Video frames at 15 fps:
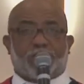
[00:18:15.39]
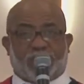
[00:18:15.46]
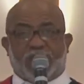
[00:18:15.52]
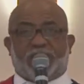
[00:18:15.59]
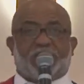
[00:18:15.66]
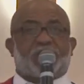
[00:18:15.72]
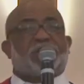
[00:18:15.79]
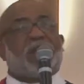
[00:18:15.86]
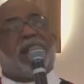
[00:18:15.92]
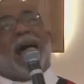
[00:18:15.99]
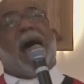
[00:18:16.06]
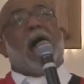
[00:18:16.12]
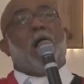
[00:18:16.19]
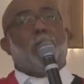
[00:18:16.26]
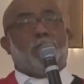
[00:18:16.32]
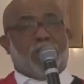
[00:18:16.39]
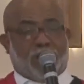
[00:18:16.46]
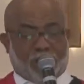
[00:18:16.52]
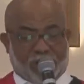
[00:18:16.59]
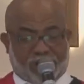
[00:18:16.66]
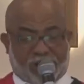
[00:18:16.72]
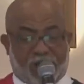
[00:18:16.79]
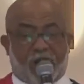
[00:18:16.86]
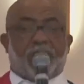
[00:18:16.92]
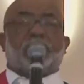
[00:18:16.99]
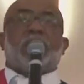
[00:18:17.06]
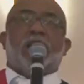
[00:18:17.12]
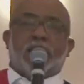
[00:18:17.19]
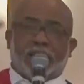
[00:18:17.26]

Jesus said, I'll build a church